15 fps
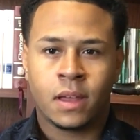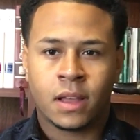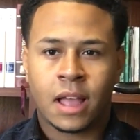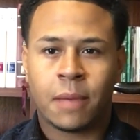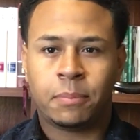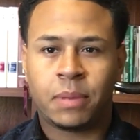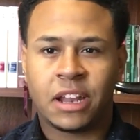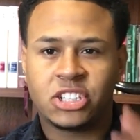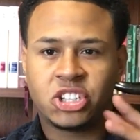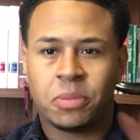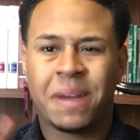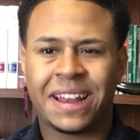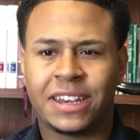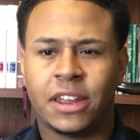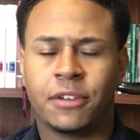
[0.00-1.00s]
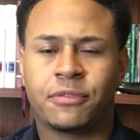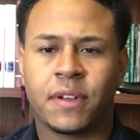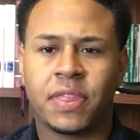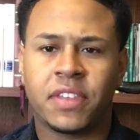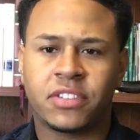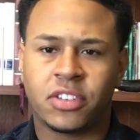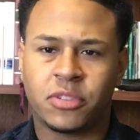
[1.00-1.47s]
God bless you, my dear
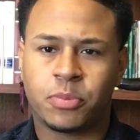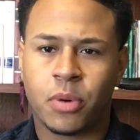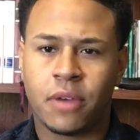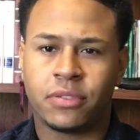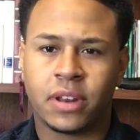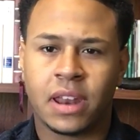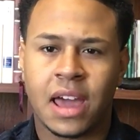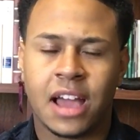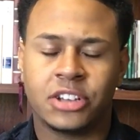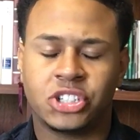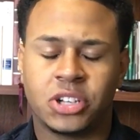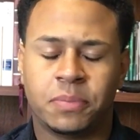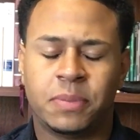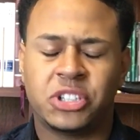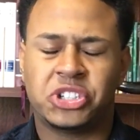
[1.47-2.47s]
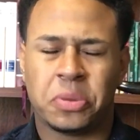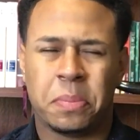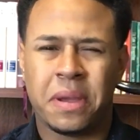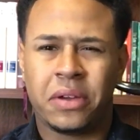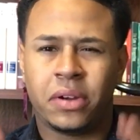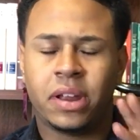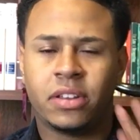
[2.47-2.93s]
friend. This is Prophet Elijah, Bishop
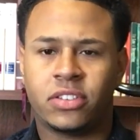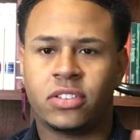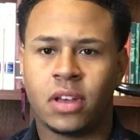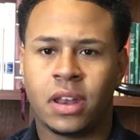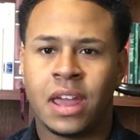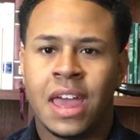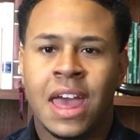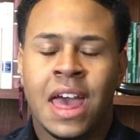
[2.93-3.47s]
Berrien's son.